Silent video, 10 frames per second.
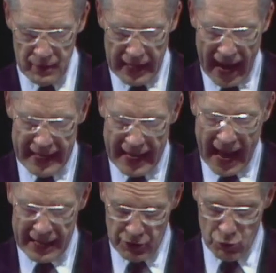
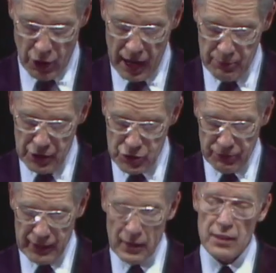Gadianton robbers
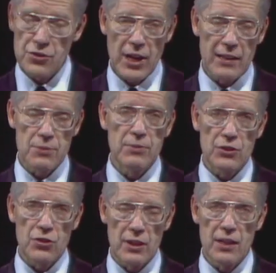fill the
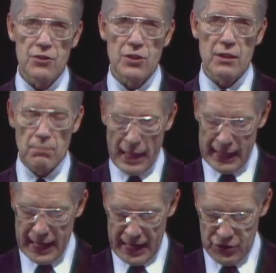judgment seats in
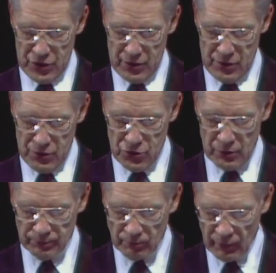many nations.
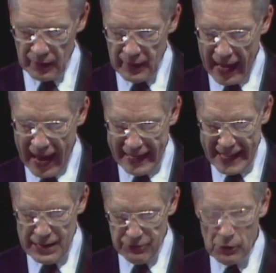An
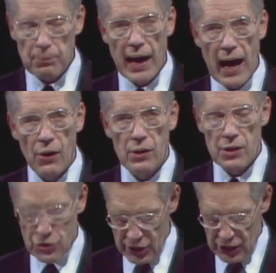evil
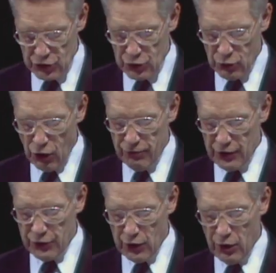power seeks to
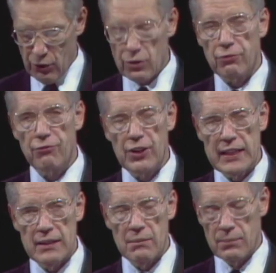overthrow the
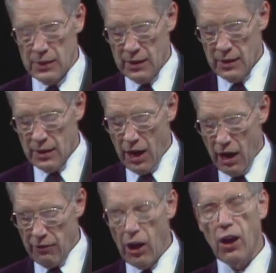freedom
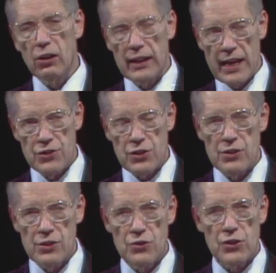of all
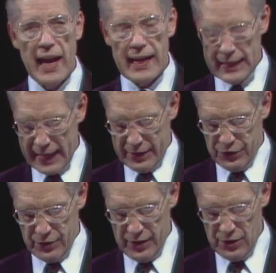nations and
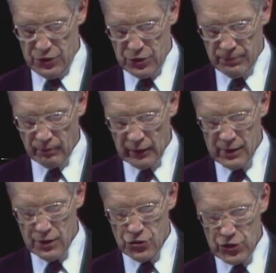countries.
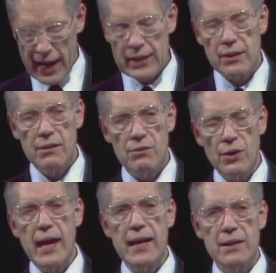Satan
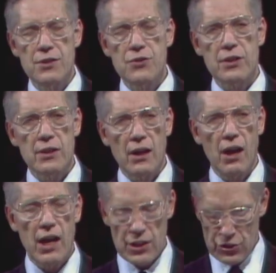reigns in the
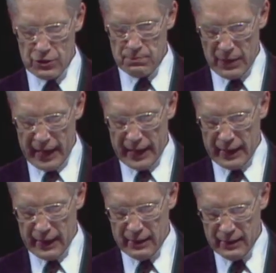hearts of
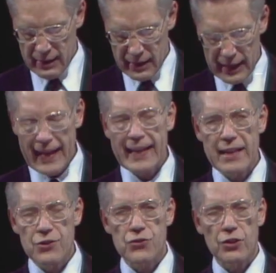men. It
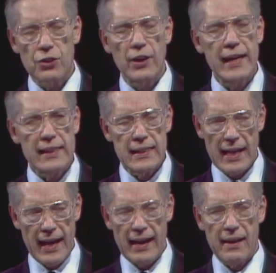is the great
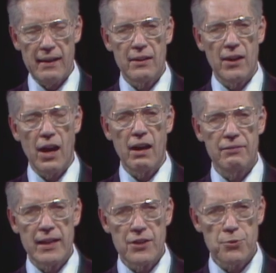day
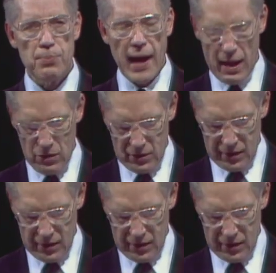of his power.